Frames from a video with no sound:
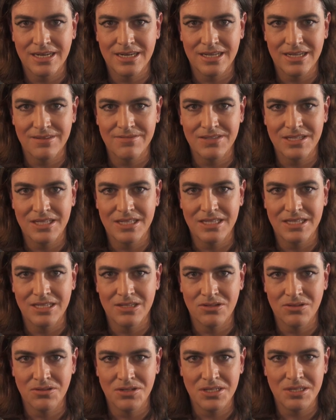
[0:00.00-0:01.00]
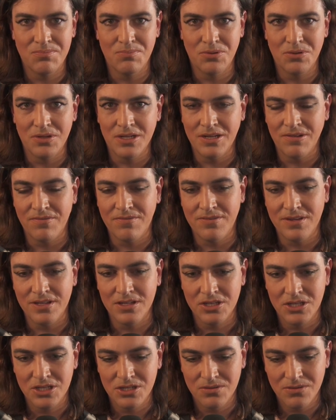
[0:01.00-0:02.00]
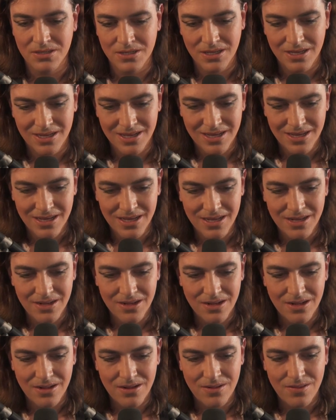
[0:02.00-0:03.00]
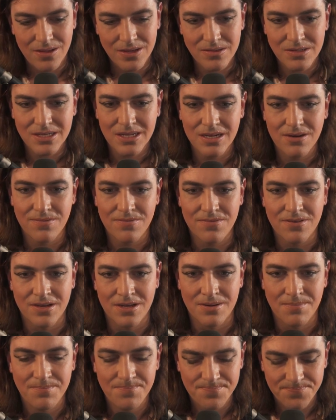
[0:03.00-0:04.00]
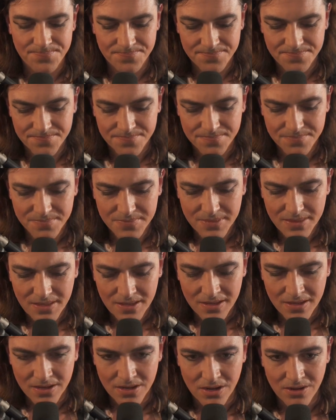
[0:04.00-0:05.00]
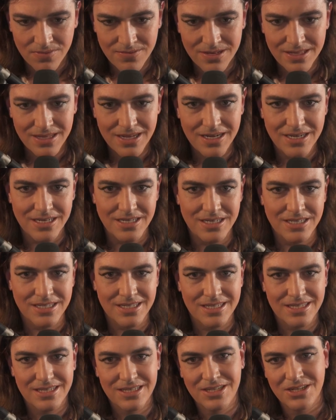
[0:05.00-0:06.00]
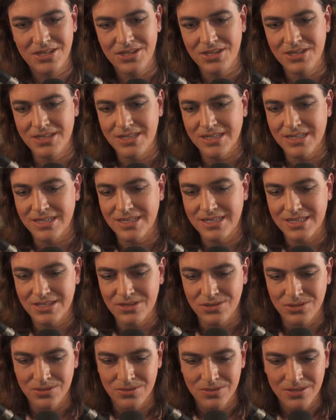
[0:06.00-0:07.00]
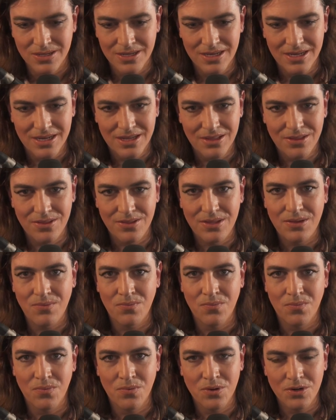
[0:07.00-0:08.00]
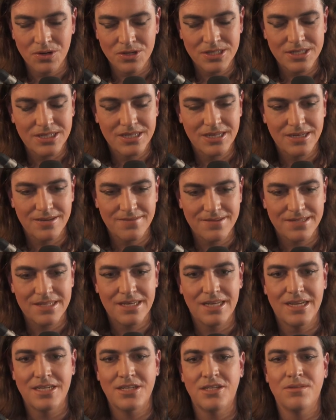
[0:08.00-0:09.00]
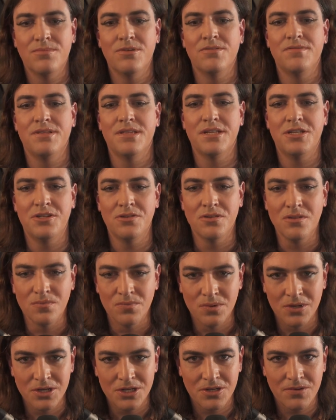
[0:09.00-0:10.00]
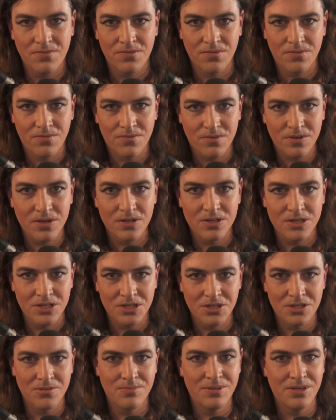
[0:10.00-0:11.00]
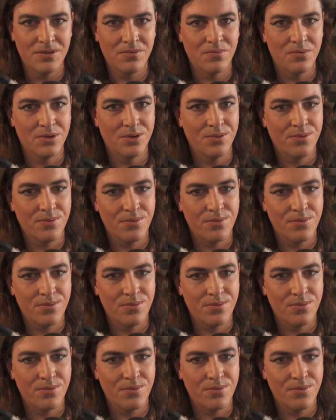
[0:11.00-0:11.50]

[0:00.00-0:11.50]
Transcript: of gives this old spooky feel to it. That was kind of fun. After that, it just turns into the worst kind of slasher movie that you'll watch for free on Tubi with